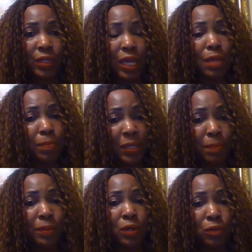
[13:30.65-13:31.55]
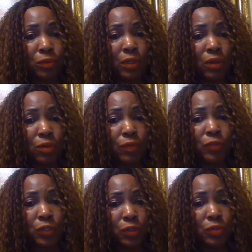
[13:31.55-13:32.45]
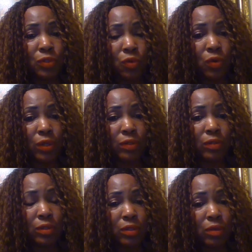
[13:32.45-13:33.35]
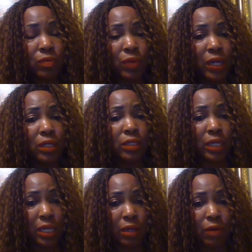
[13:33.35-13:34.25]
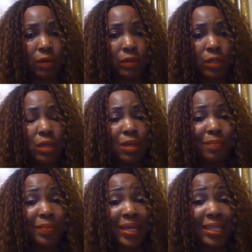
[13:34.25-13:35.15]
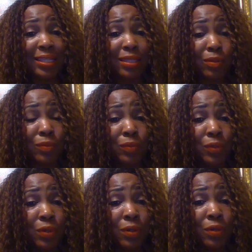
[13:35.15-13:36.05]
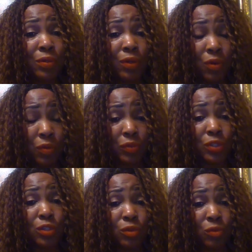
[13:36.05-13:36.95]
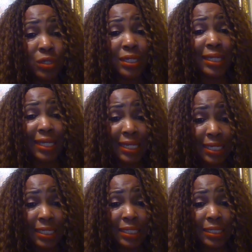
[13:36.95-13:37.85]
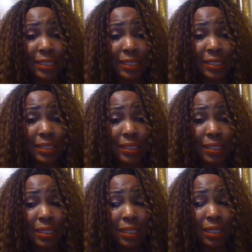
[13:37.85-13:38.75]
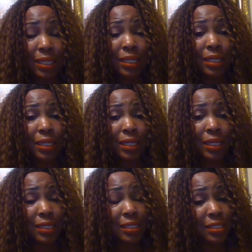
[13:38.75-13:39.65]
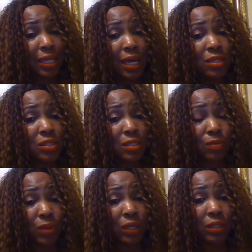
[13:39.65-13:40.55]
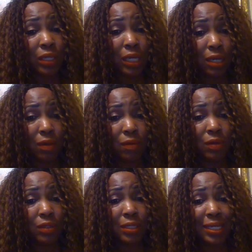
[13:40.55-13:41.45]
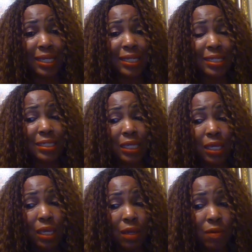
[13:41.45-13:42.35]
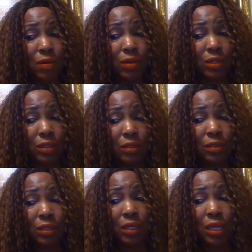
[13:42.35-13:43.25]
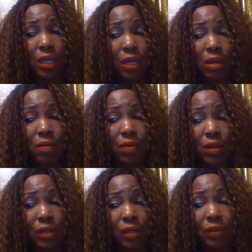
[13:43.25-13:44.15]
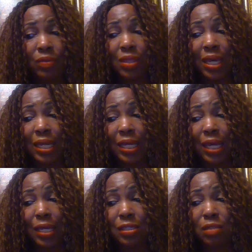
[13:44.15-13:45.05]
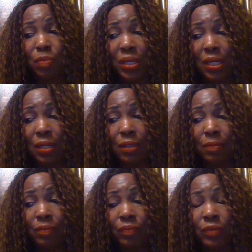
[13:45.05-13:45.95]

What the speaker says: And people overdose on the regular heroin. But the word on the street is, it is not just regular heroin. It is heroin that has been